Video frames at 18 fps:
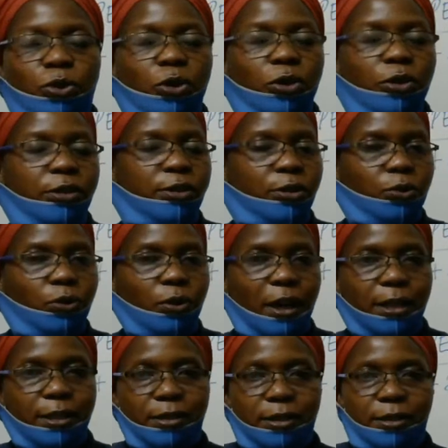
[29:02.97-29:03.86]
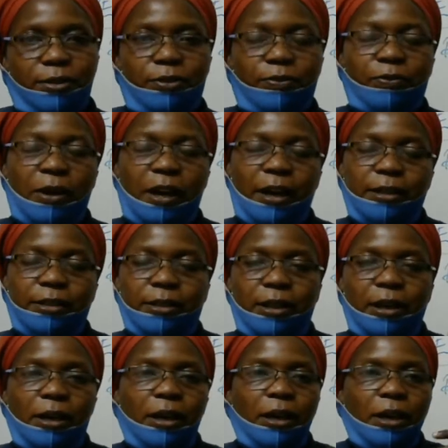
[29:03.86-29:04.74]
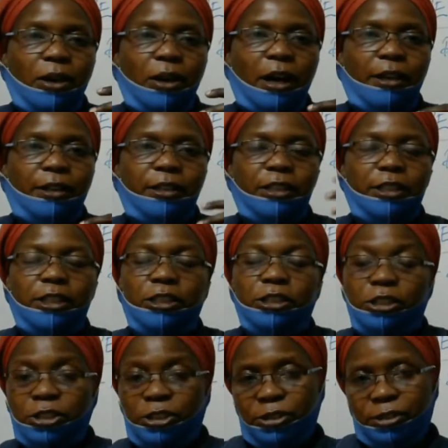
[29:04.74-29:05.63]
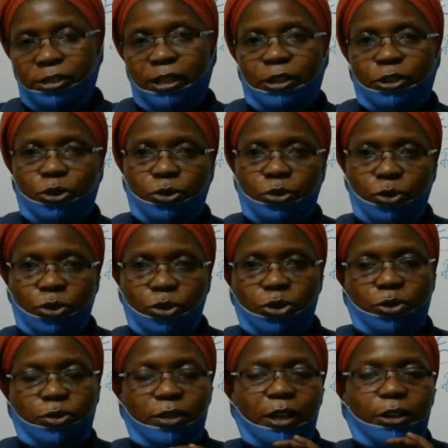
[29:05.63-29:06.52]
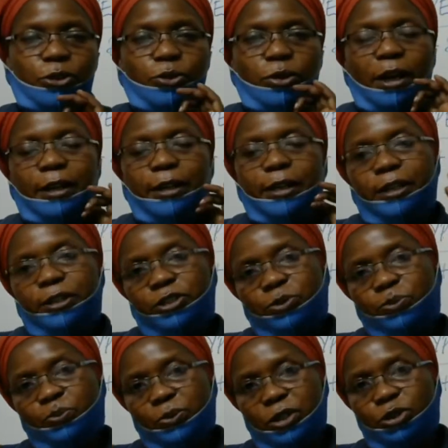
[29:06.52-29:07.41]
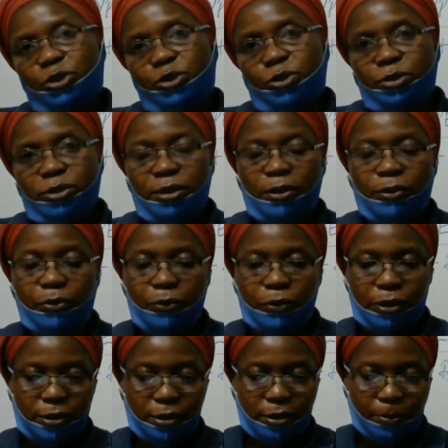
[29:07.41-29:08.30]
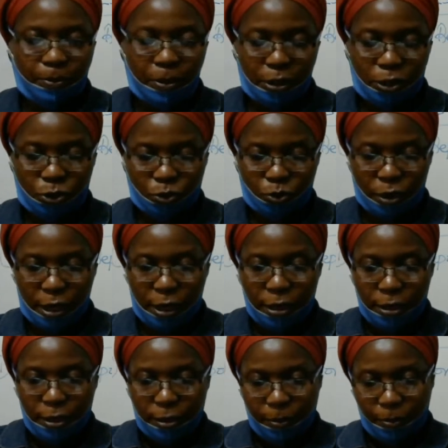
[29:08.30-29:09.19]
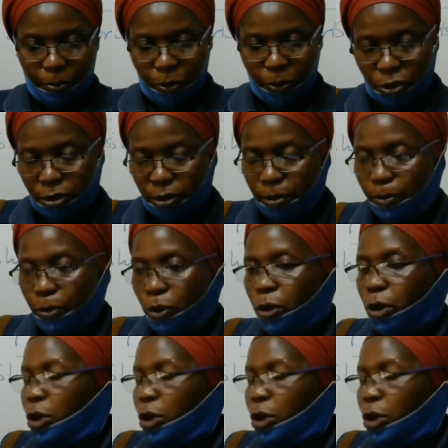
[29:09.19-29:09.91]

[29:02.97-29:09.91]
all the words and English that you know, so that you can express yourself in the best way possible.